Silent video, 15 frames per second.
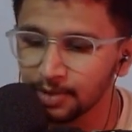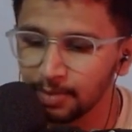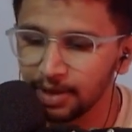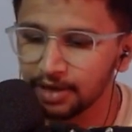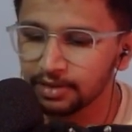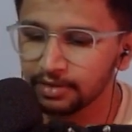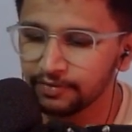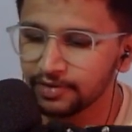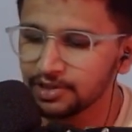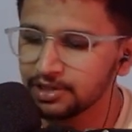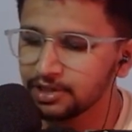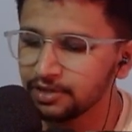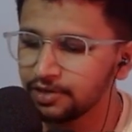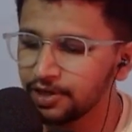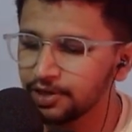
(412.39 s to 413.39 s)
But the first
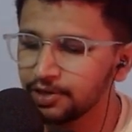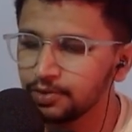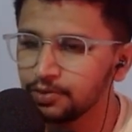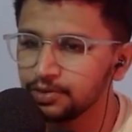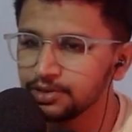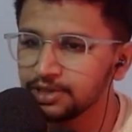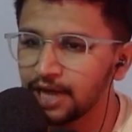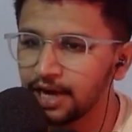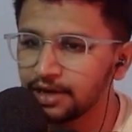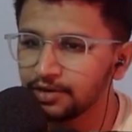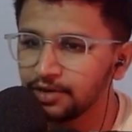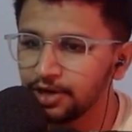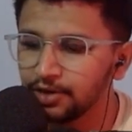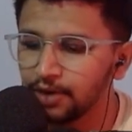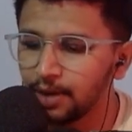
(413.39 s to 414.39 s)
thing you need to do is that
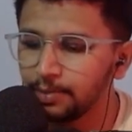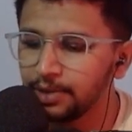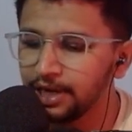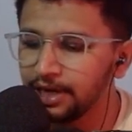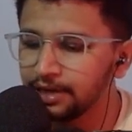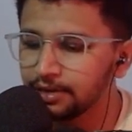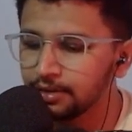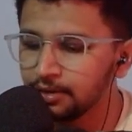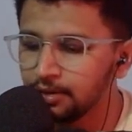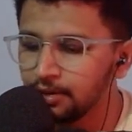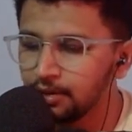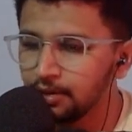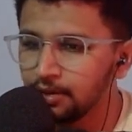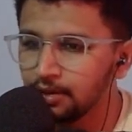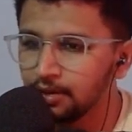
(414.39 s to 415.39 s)
you need to update
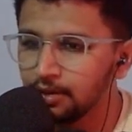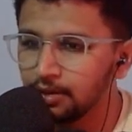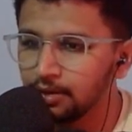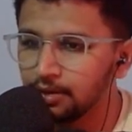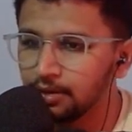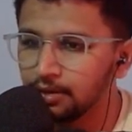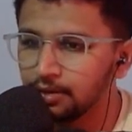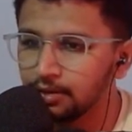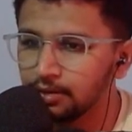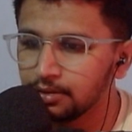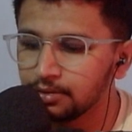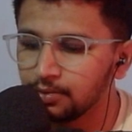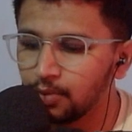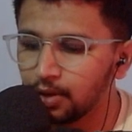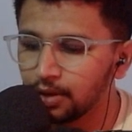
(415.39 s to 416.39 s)

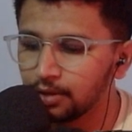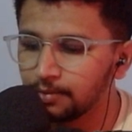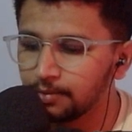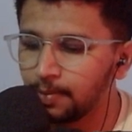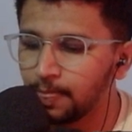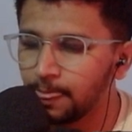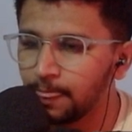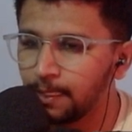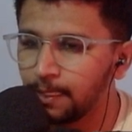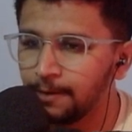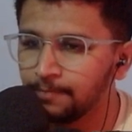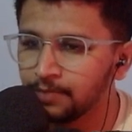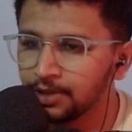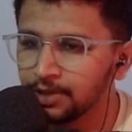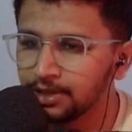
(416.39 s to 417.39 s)
what
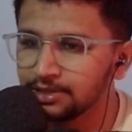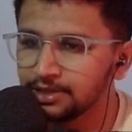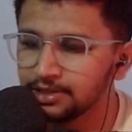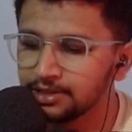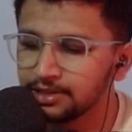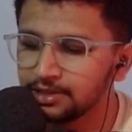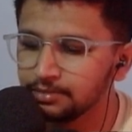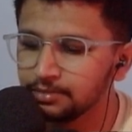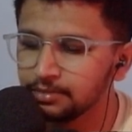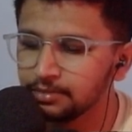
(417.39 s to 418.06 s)
the system.